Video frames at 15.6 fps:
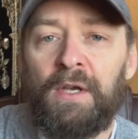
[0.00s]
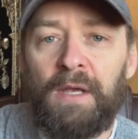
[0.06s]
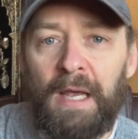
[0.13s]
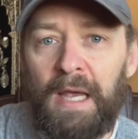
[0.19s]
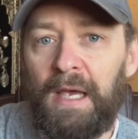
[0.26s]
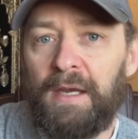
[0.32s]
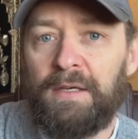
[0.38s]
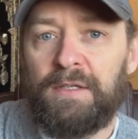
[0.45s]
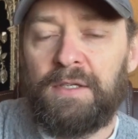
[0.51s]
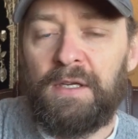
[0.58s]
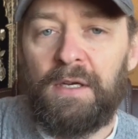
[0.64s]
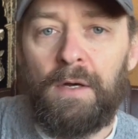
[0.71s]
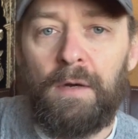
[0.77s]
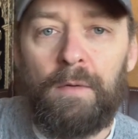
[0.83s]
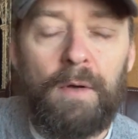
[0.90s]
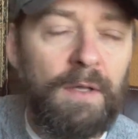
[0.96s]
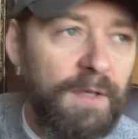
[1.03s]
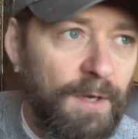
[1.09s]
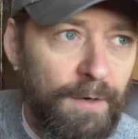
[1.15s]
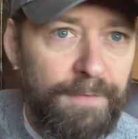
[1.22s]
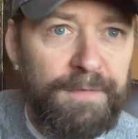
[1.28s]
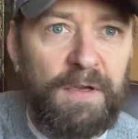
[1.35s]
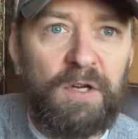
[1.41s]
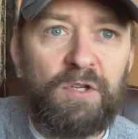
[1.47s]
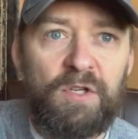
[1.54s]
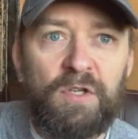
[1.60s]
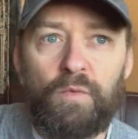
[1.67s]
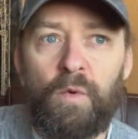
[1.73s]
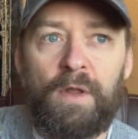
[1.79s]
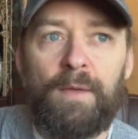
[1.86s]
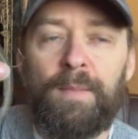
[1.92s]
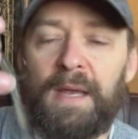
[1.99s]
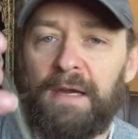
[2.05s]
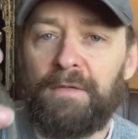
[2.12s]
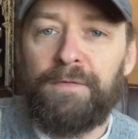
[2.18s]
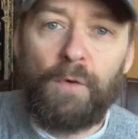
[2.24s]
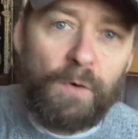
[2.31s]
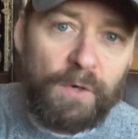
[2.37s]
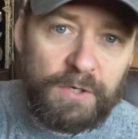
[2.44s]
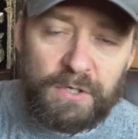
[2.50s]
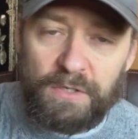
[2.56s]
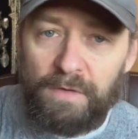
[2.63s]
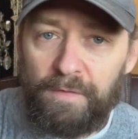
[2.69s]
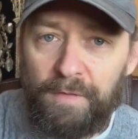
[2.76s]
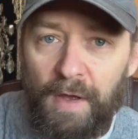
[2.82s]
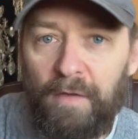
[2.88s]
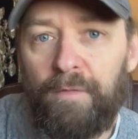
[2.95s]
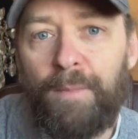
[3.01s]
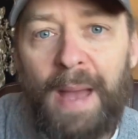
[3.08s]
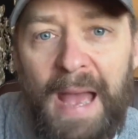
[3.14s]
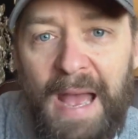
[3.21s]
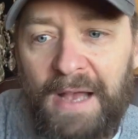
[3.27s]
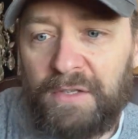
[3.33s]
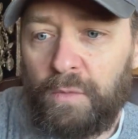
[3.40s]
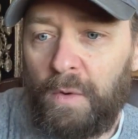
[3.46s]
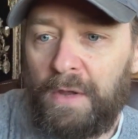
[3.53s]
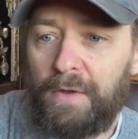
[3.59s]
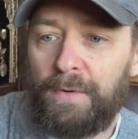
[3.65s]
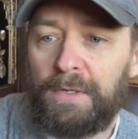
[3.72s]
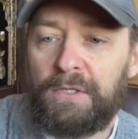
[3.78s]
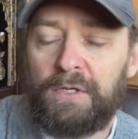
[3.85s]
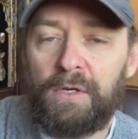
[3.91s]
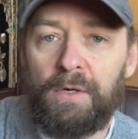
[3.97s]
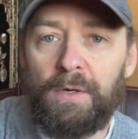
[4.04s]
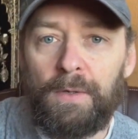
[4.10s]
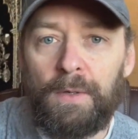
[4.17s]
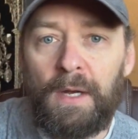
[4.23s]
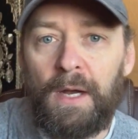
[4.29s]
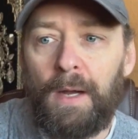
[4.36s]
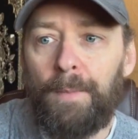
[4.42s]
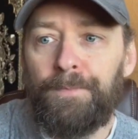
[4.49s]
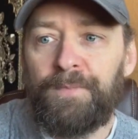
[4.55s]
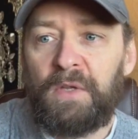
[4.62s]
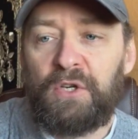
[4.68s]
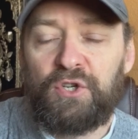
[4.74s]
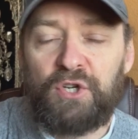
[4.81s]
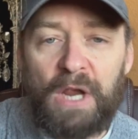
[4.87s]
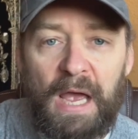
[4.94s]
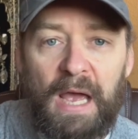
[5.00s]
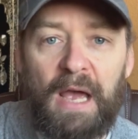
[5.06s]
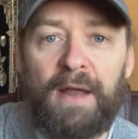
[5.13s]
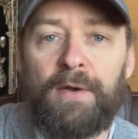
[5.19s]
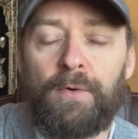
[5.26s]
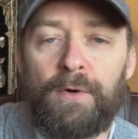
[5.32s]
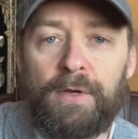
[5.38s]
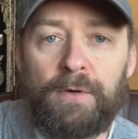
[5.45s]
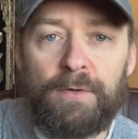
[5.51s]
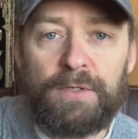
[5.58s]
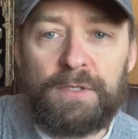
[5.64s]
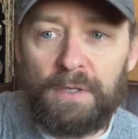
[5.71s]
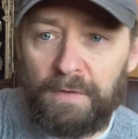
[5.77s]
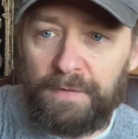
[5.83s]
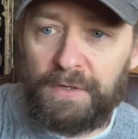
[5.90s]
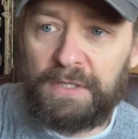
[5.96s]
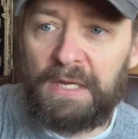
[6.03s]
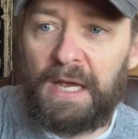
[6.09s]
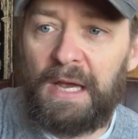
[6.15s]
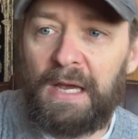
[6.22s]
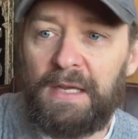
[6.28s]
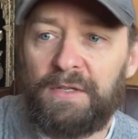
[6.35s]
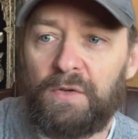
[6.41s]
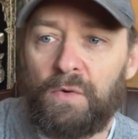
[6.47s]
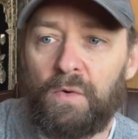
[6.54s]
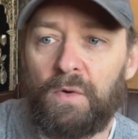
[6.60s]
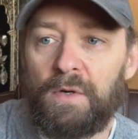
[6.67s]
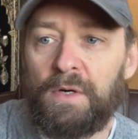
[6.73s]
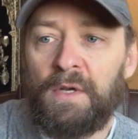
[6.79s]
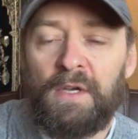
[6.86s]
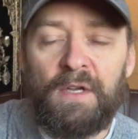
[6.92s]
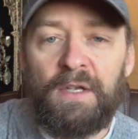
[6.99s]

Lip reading: and, you know, a little fish is one of the main forages of bass, whether it's your shad or your silver sides or,